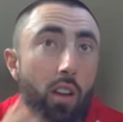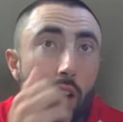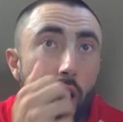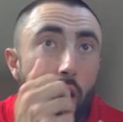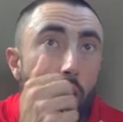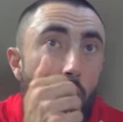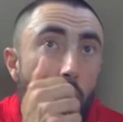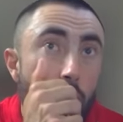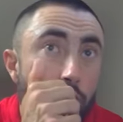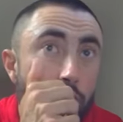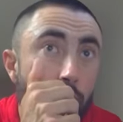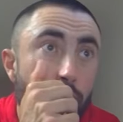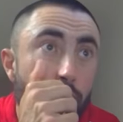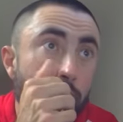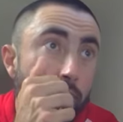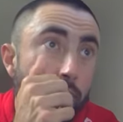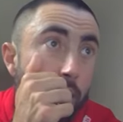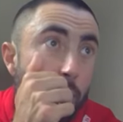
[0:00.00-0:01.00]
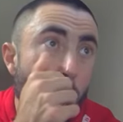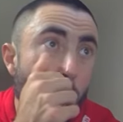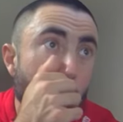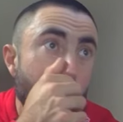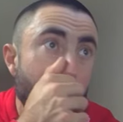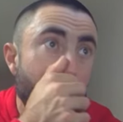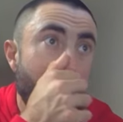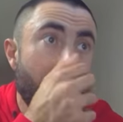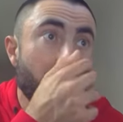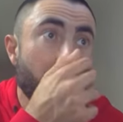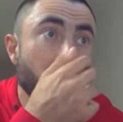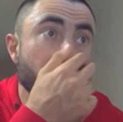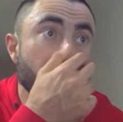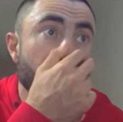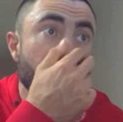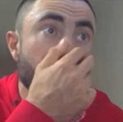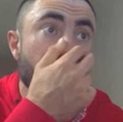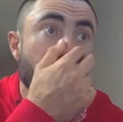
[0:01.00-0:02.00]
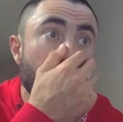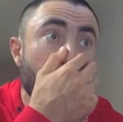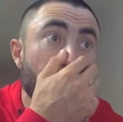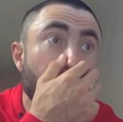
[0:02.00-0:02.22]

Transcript: uh, shifty, break tackles.